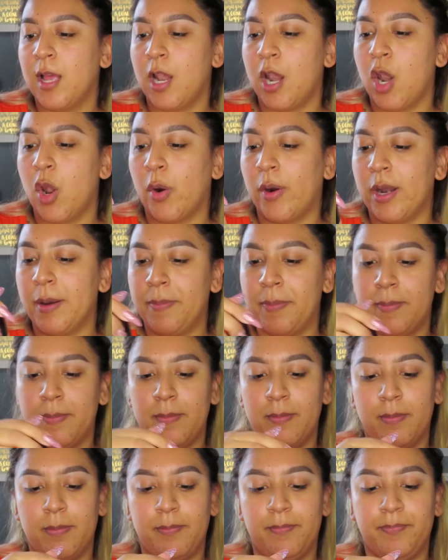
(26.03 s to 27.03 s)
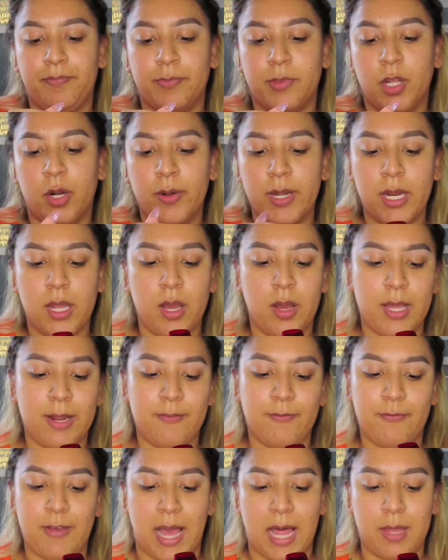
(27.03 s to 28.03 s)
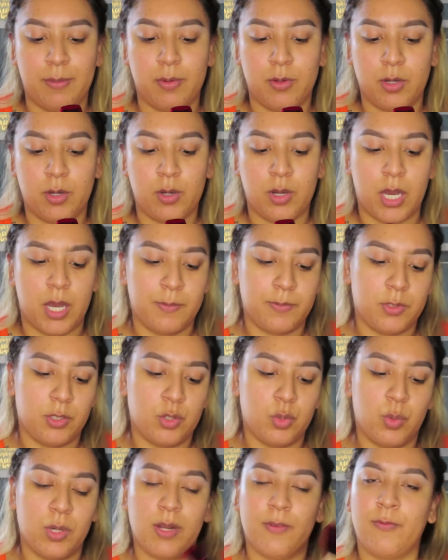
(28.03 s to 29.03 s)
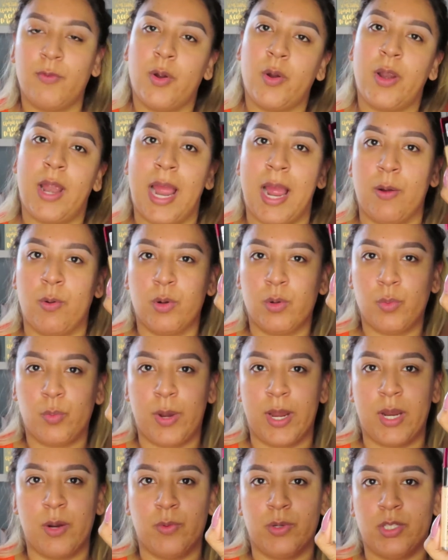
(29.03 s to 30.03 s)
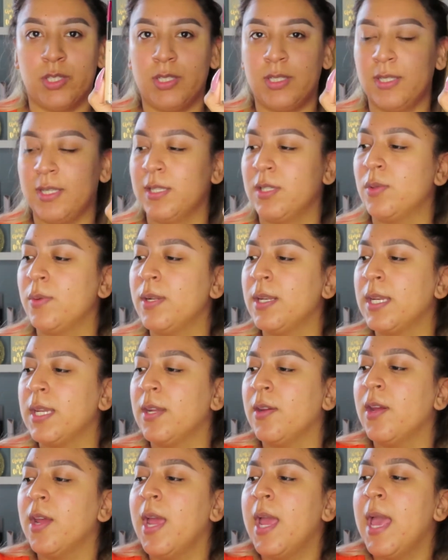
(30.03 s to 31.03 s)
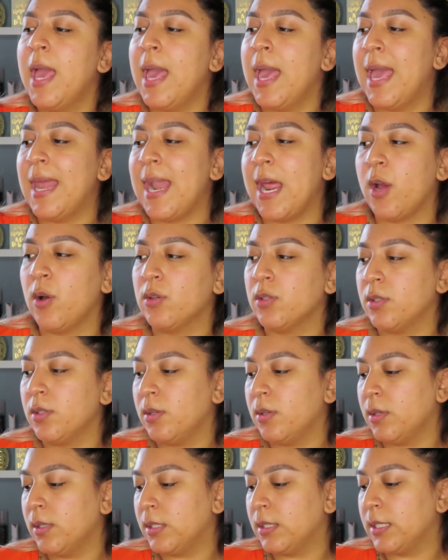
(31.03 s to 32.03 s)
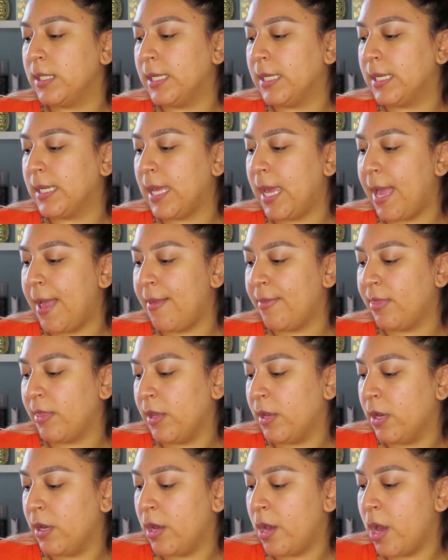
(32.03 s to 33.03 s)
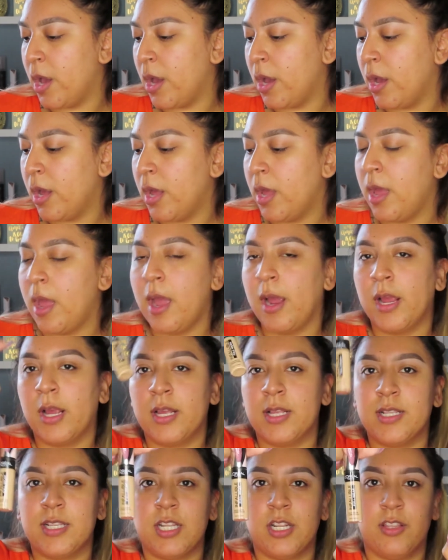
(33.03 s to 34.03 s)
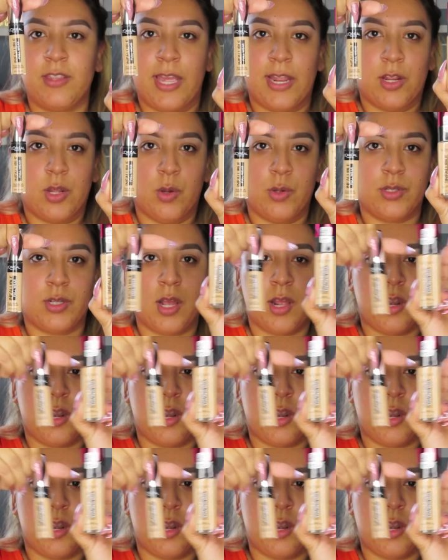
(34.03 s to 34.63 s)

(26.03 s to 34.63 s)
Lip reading: L'Oreal Infallible up to 24-hour wear, which is this one here. And I also did get the concealer that goes